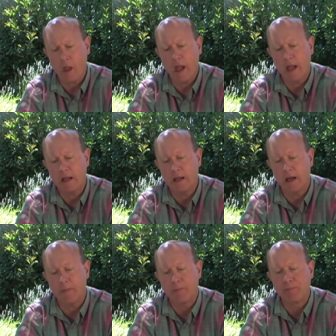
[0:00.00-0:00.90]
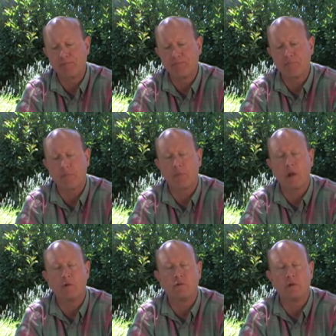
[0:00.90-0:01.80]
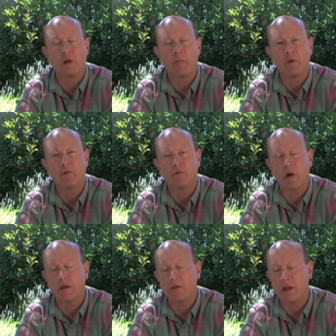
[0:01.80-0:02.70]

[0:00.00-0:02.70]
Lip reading: a demonstrating